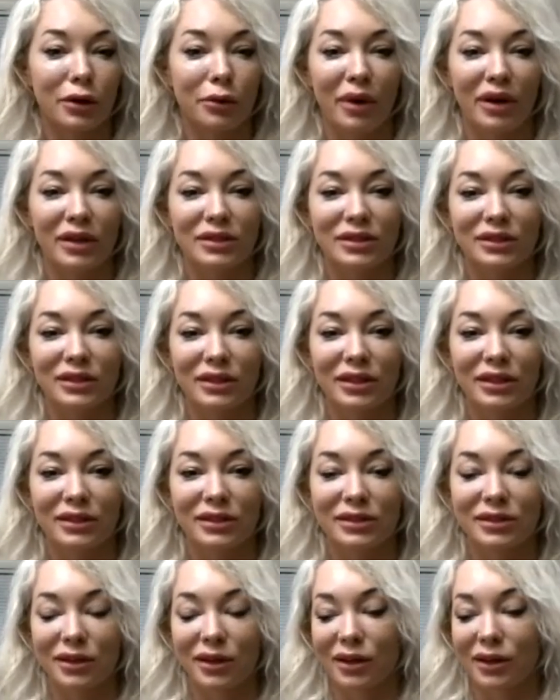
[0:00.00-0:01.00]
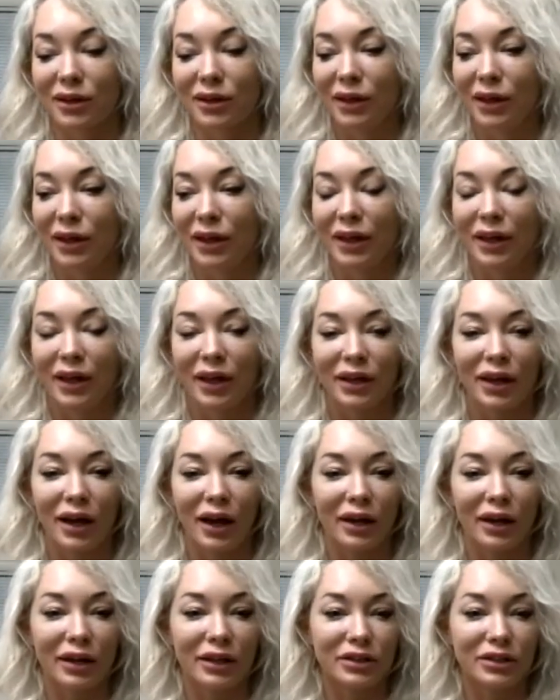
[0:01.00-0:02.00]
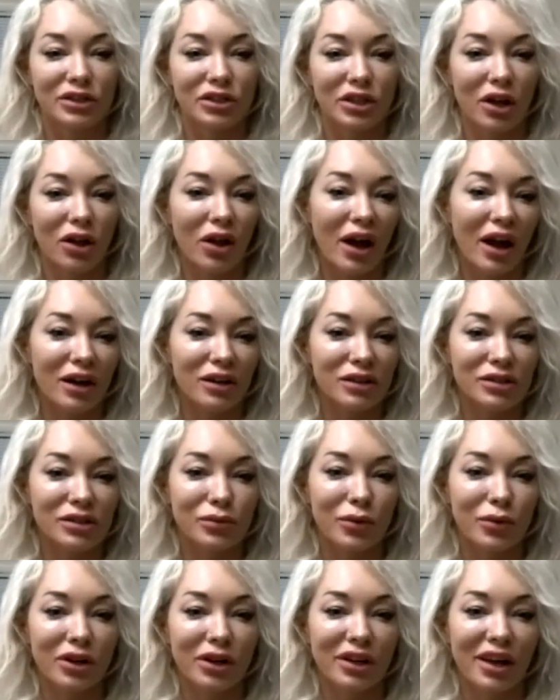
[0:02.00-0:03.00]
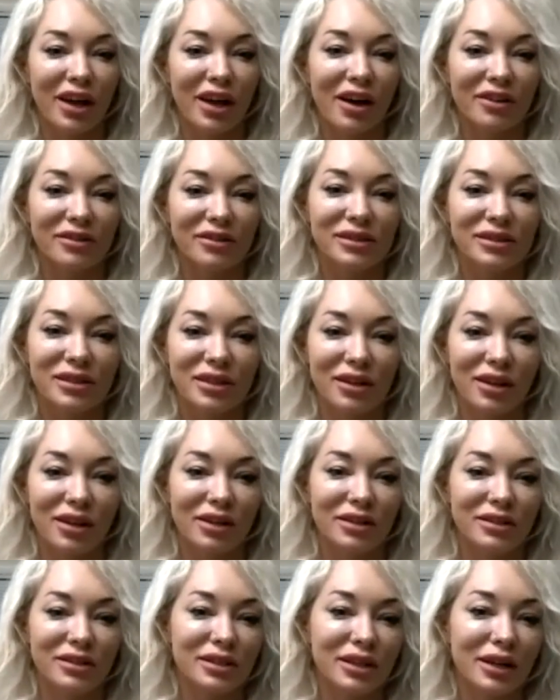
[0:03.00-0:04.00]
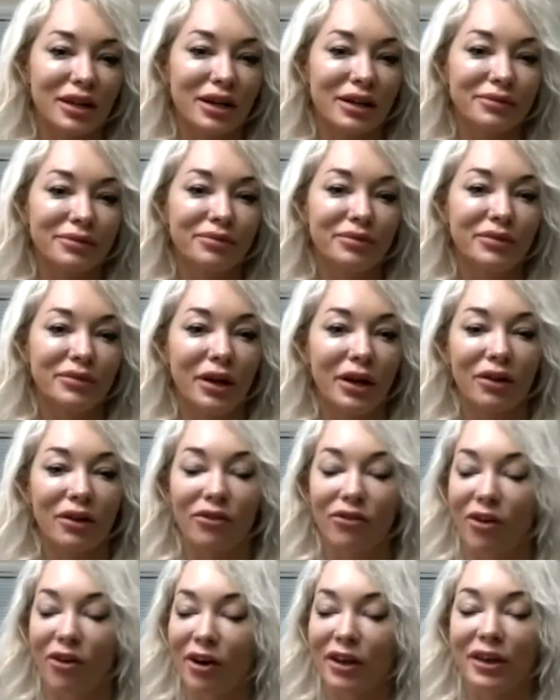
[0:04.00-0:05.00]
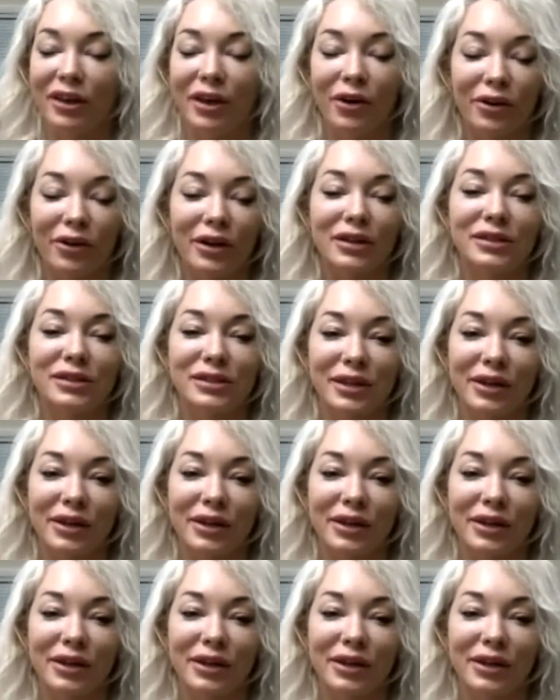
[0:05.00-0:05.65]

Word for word: basically it's uh kind of gel house workouts and uh, a lot of yoga so